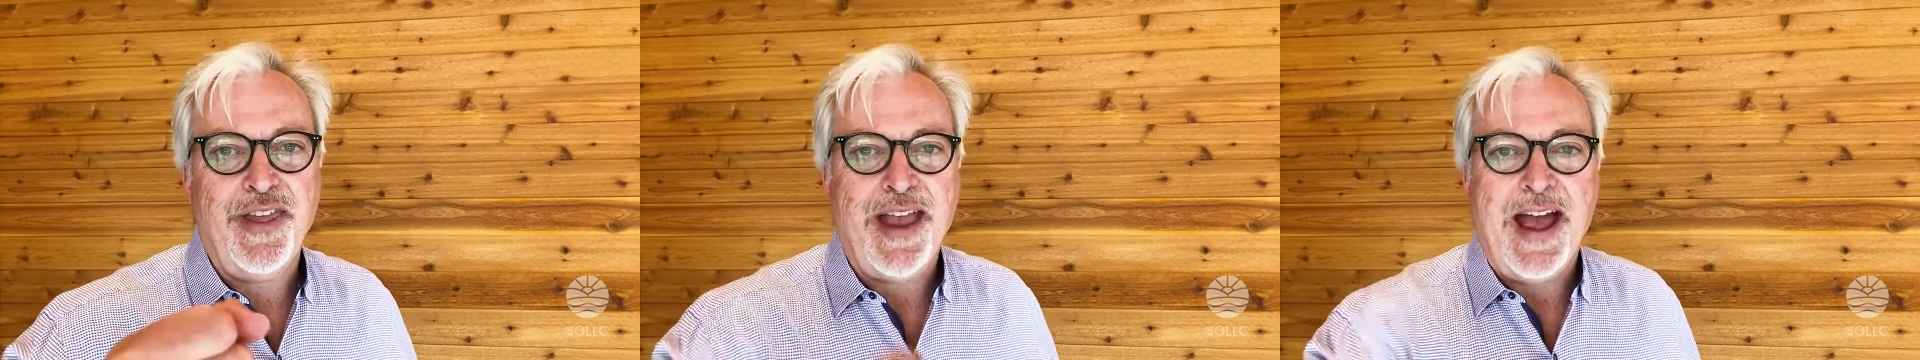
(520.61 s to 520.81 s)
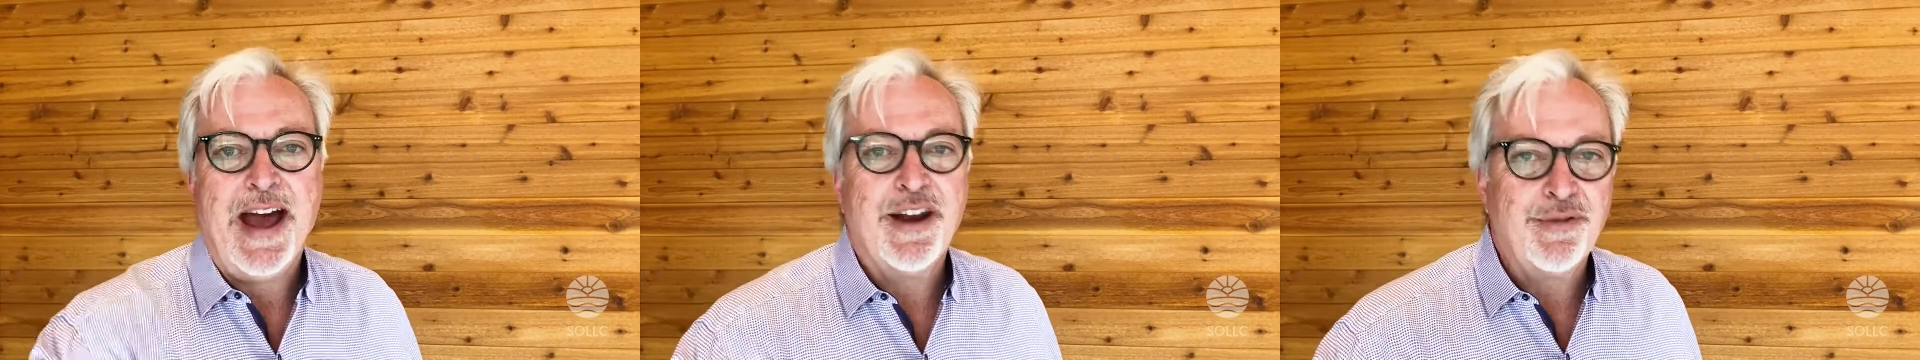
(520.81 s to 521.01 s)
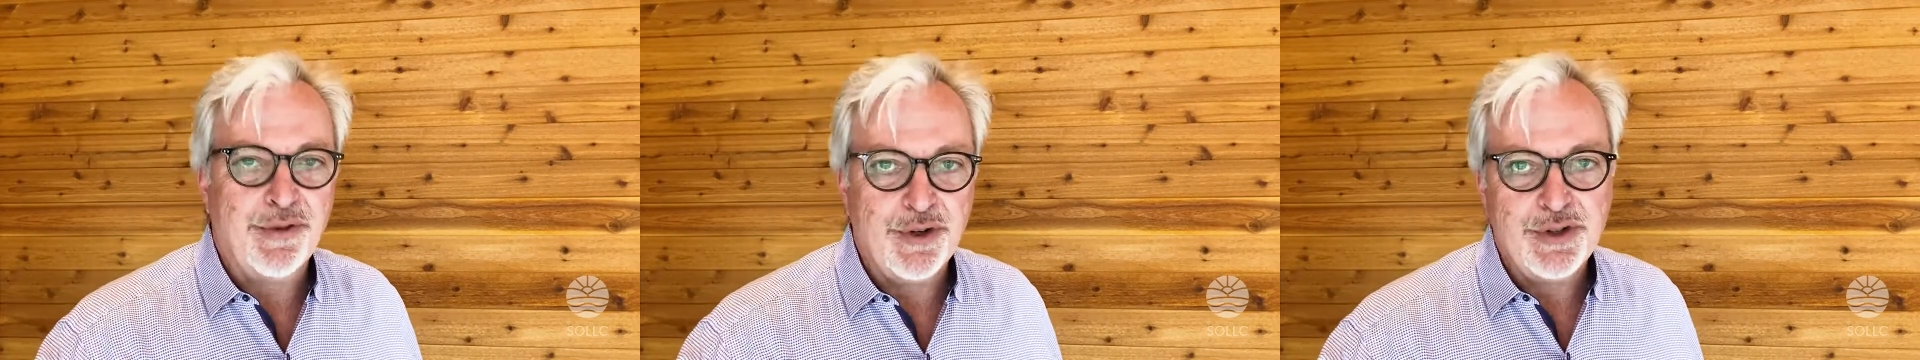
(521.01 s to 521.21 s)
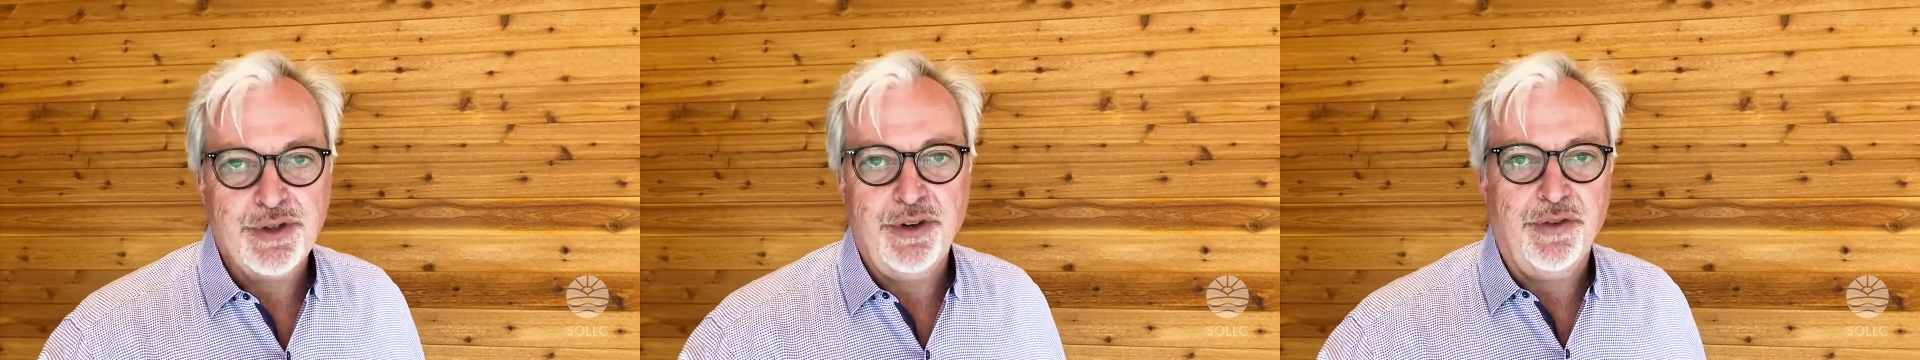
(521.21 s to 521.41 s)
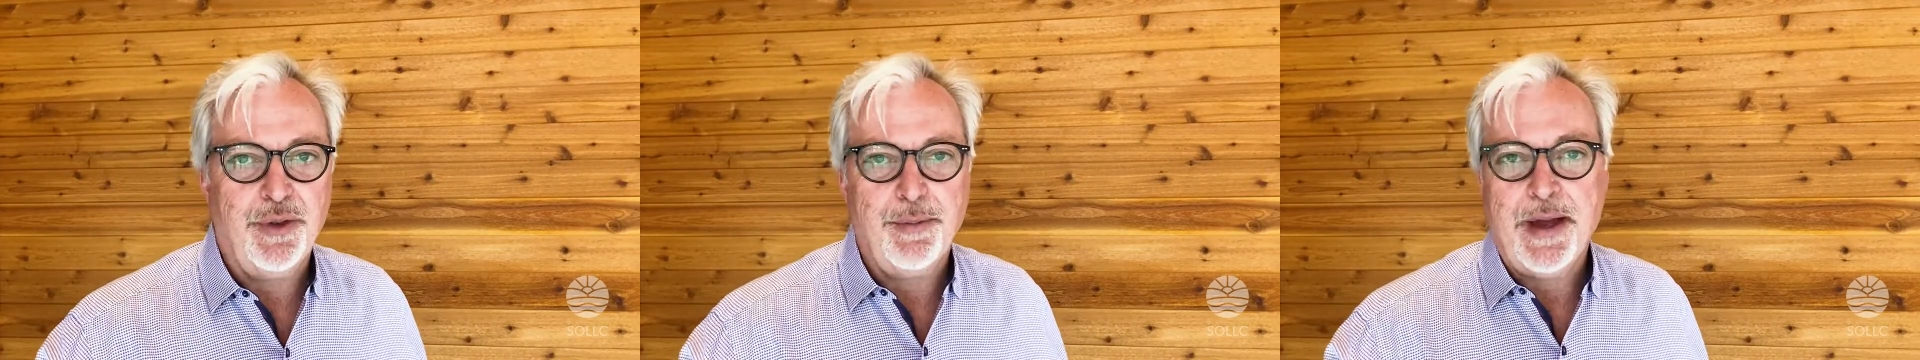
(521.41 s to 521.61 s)
the
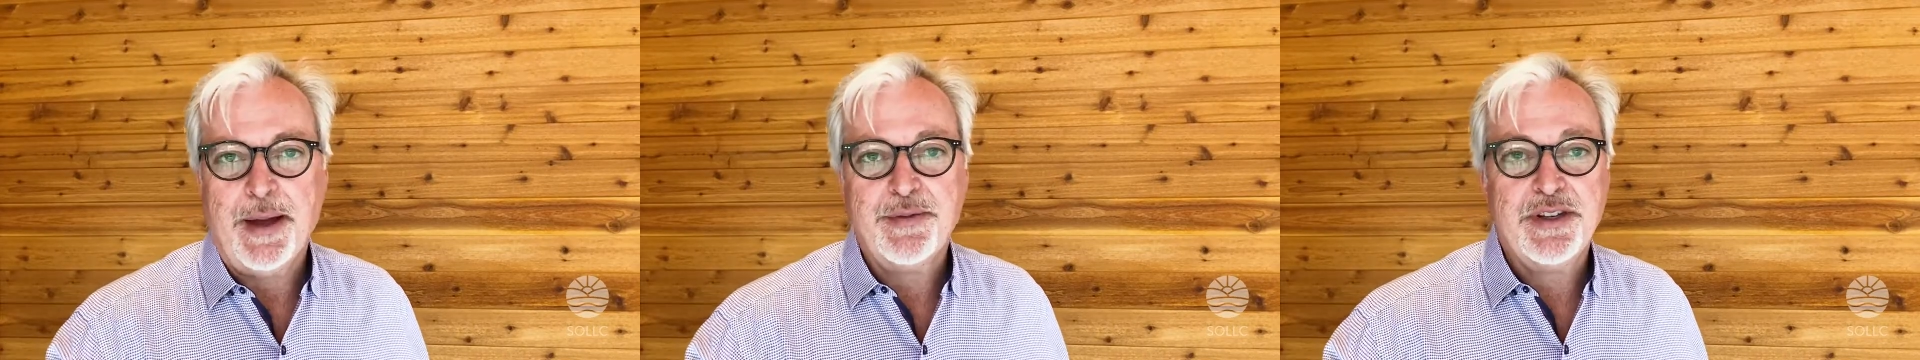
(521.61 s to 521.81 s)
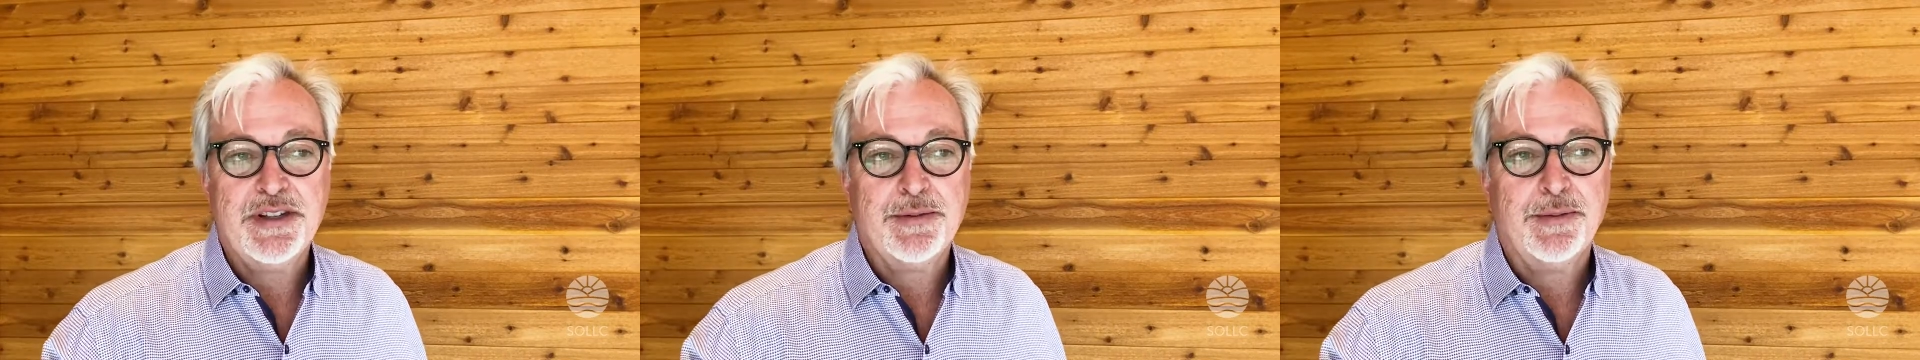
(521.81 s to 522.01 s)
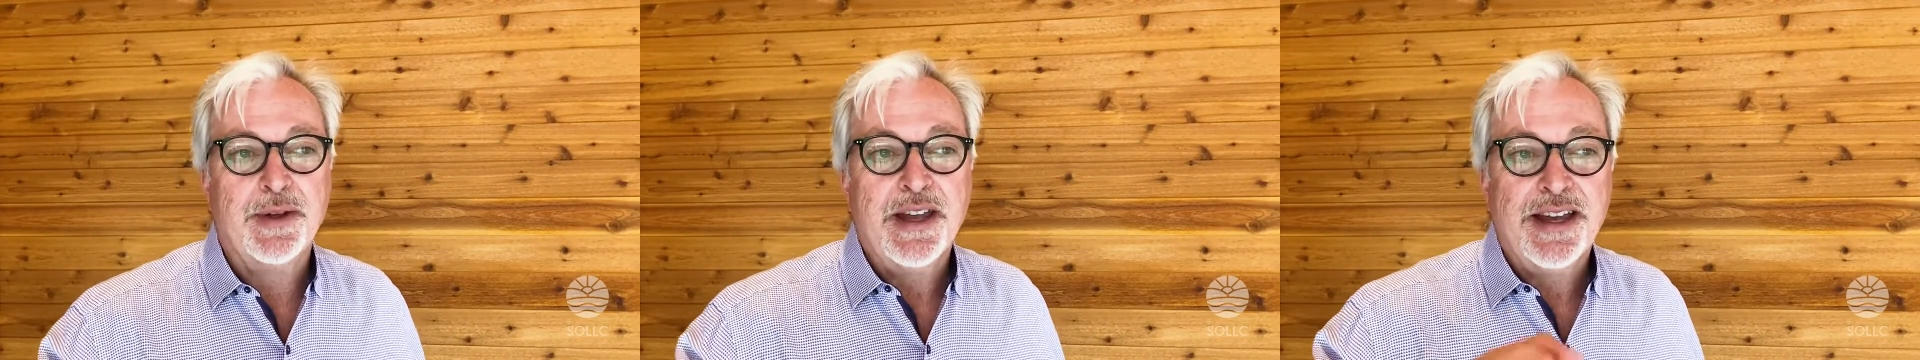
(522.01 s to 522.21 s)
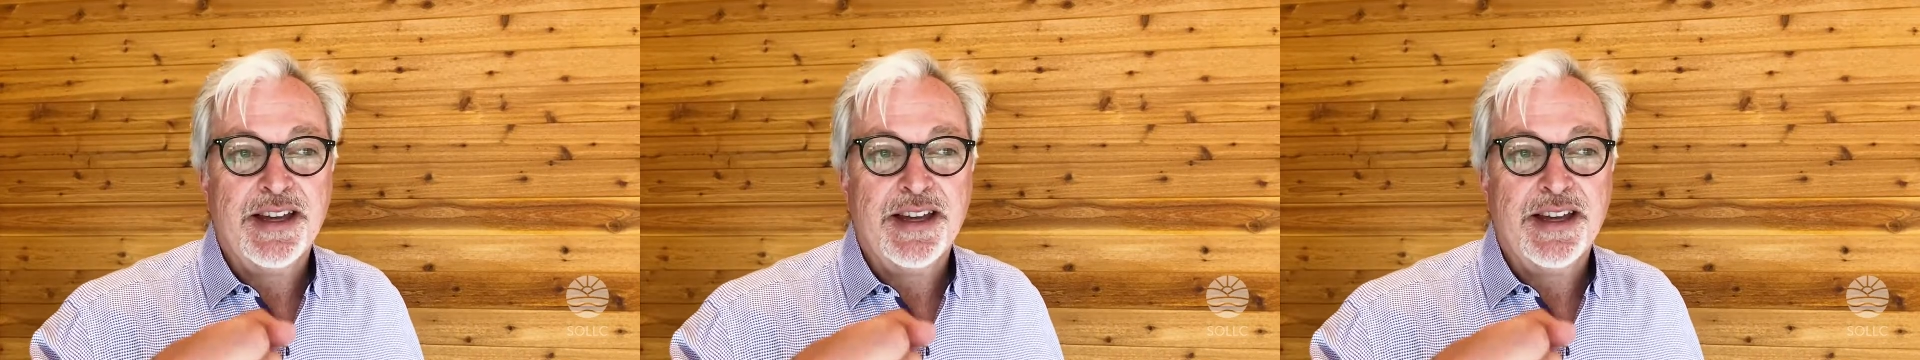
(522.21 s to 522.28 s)
anniversary of the baptism